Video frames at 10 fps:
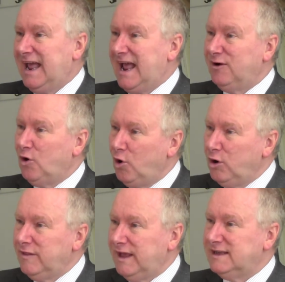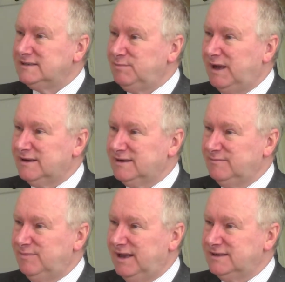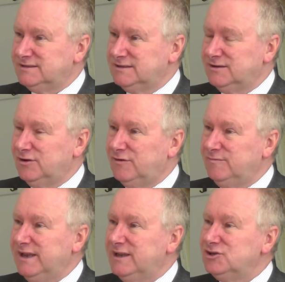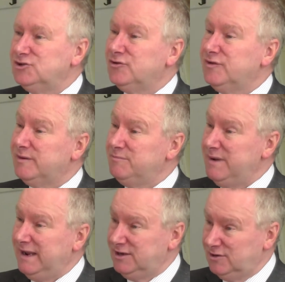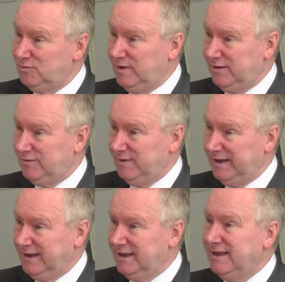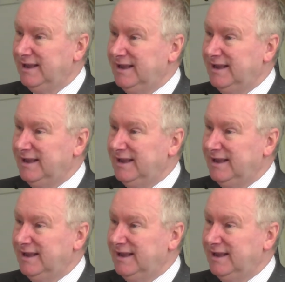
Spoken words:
and all of that is part and parcel of making sure their mental well-being